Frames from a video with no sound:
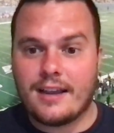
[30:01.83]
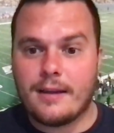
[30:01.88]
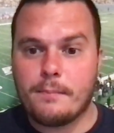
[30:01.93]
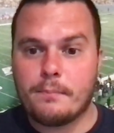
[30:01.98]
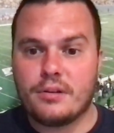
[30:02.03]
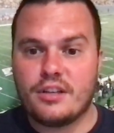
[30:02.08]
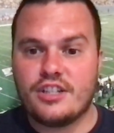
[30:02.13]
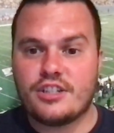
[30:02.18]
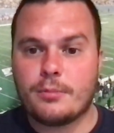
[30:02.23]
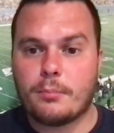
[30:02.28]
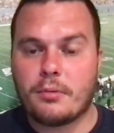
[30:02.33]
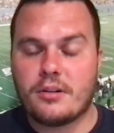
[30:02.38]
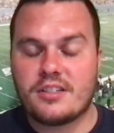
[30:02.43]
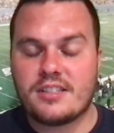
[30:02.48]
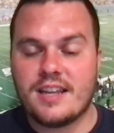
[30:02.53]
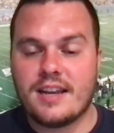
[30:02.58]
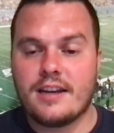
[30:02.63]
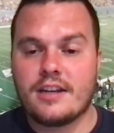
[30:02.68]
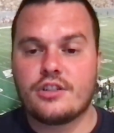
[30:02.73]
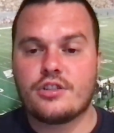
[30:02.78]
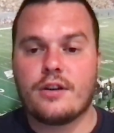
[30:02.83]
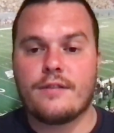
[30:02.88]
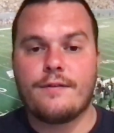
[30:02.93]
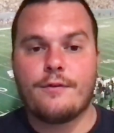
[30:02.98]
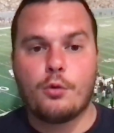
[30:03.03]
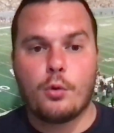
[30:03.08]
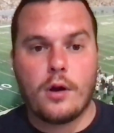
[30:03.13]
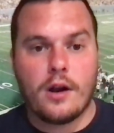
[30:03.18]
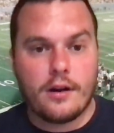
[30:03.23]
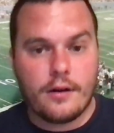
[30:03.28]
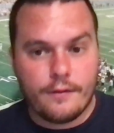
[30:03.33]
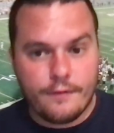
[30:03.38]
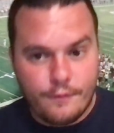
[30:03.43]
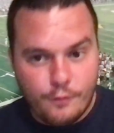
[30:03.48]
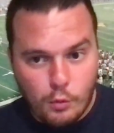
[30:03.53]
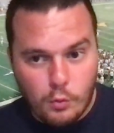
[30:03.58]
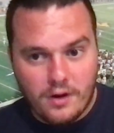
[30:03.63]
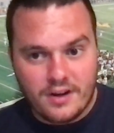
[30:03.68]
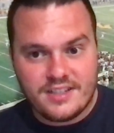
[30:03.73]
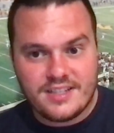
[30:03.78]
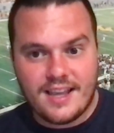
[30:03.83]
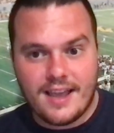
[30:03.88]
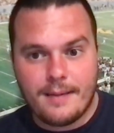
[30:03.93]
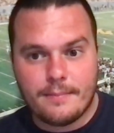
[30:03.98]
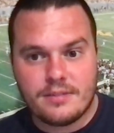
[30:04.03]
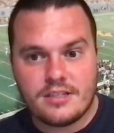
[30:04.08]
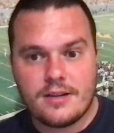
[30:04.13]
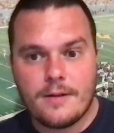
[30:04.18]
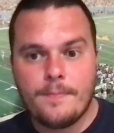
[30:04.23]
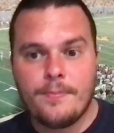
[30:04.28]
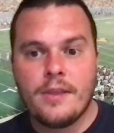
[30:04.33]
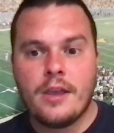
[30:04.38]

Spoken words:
completion percentage on 404 attempts,